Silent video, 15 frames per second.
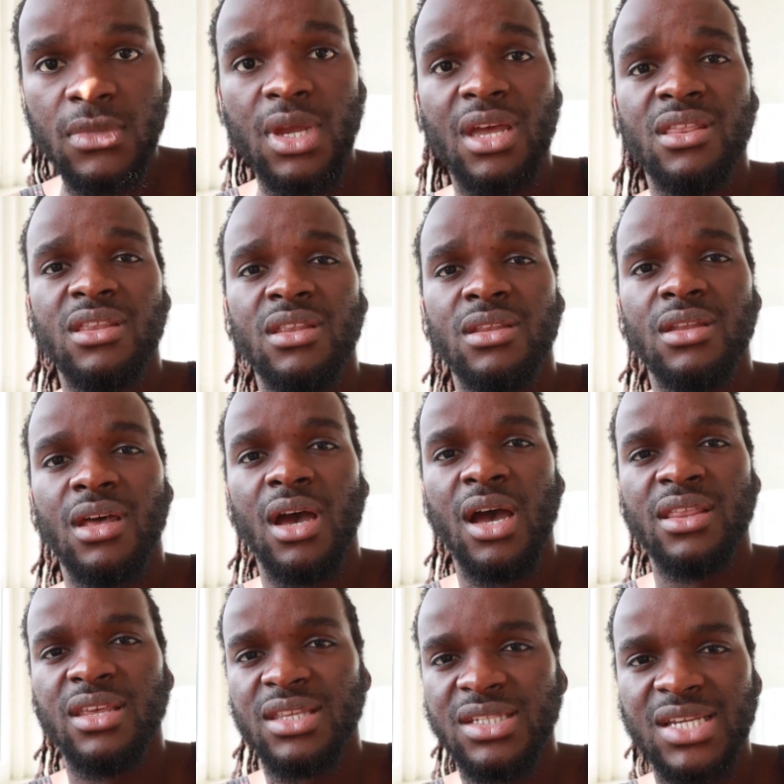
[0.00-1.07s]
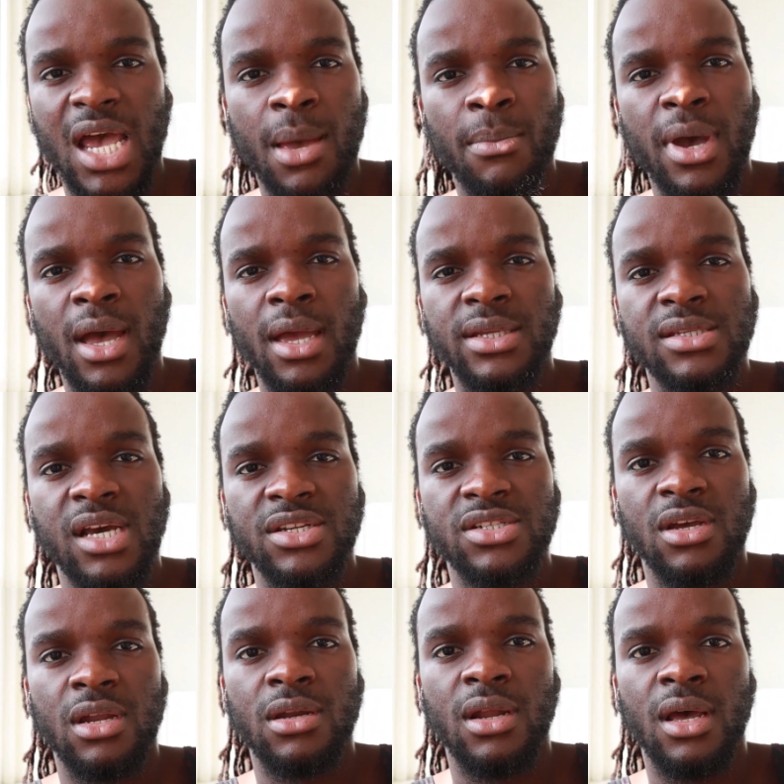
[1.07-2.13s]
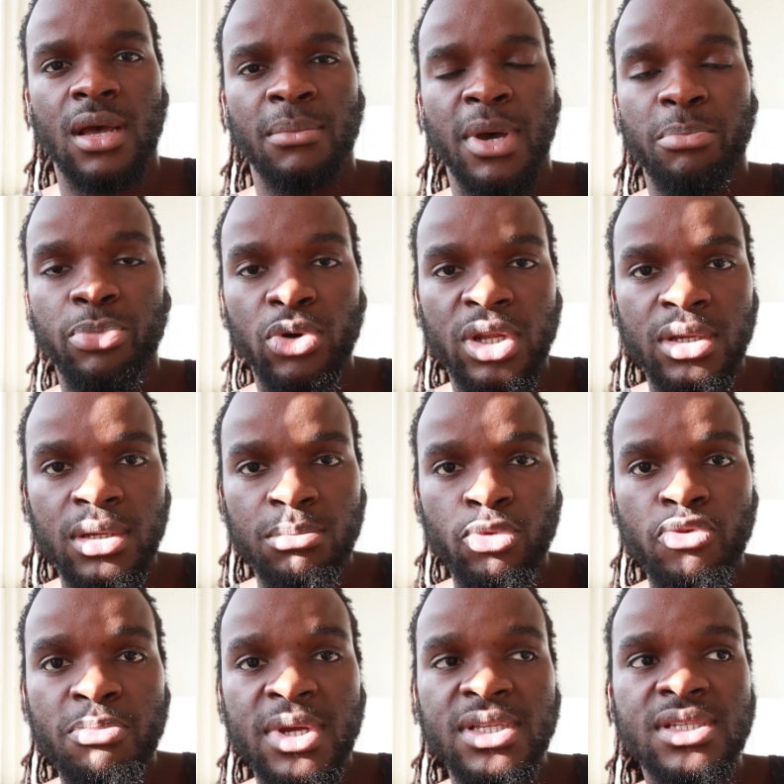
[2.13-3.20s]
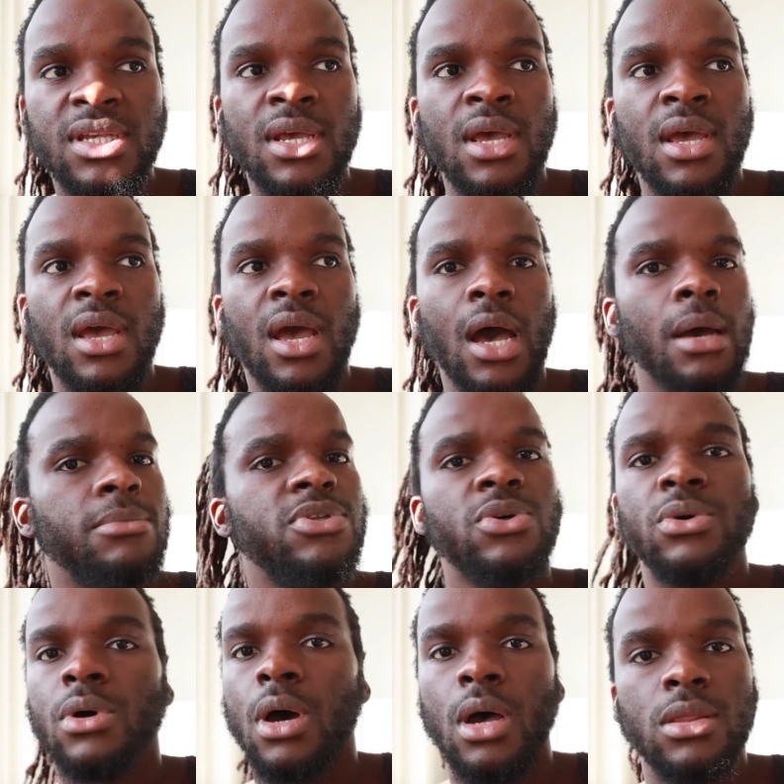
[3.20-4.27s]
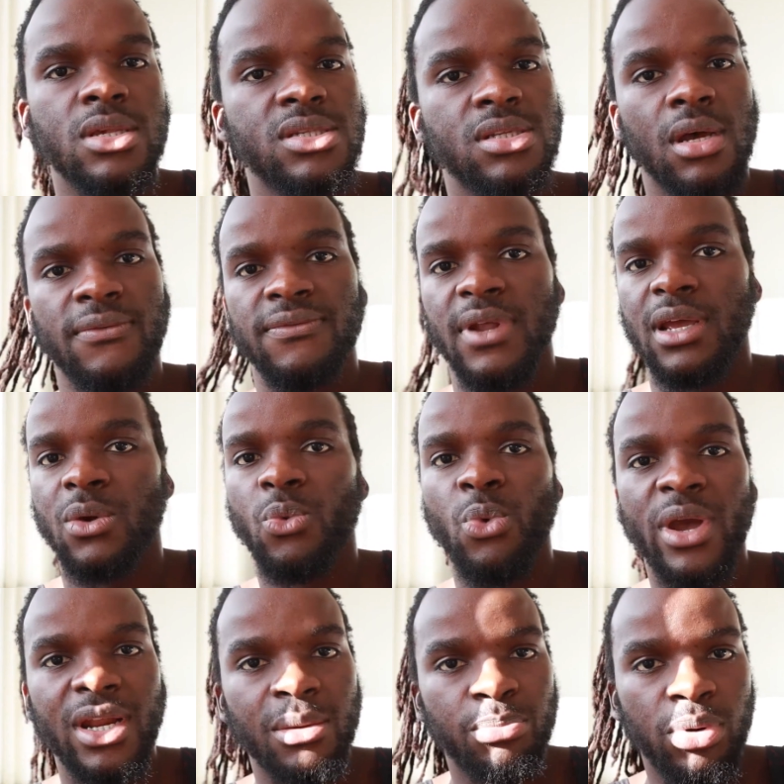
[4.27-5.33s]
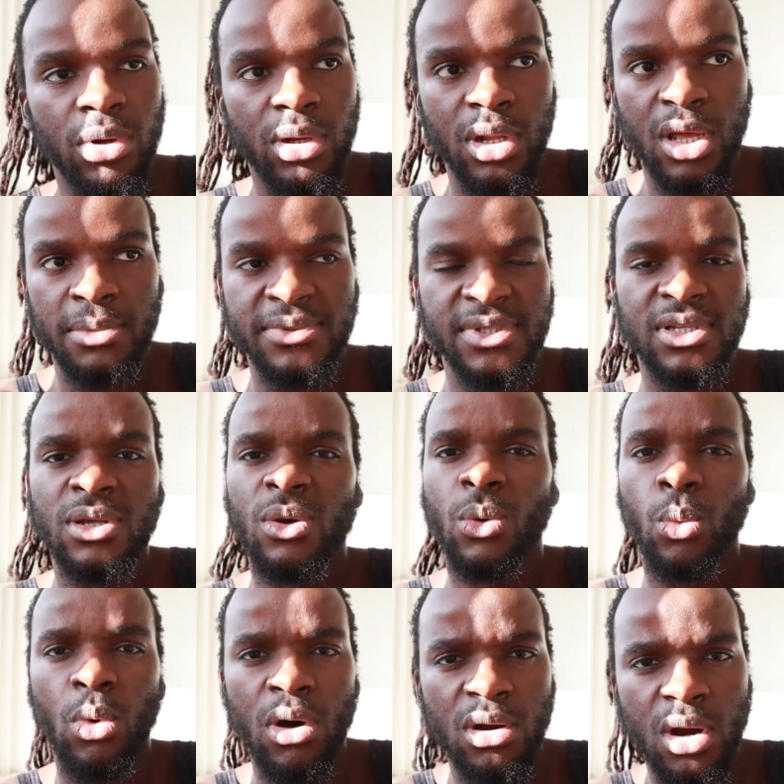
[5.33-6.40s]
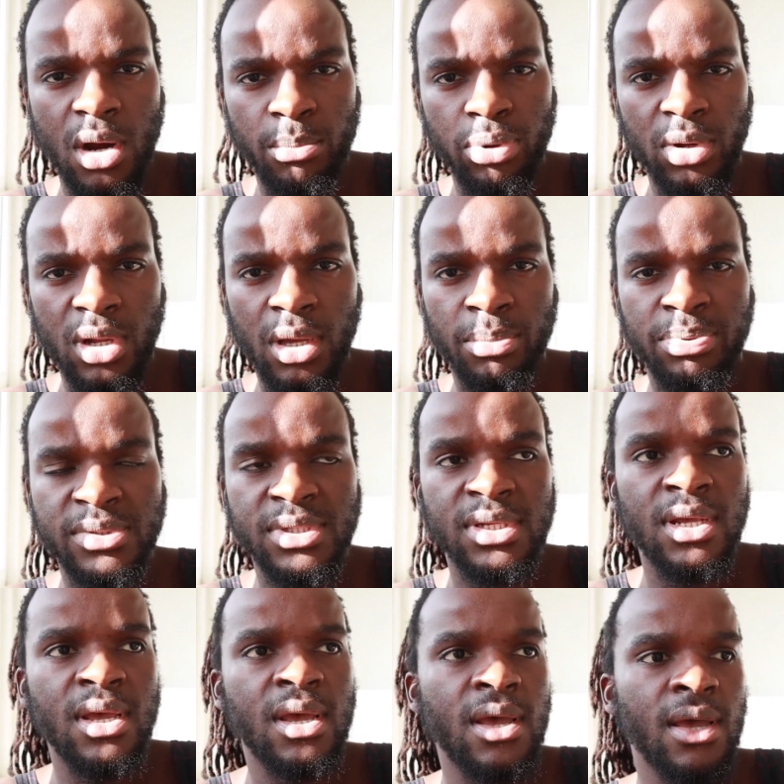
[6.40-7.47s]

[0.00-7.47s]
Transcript: And the other time I touch on my pulling movements, I'm doing other stuff like weighted pull-ups, one-arm pull-ups,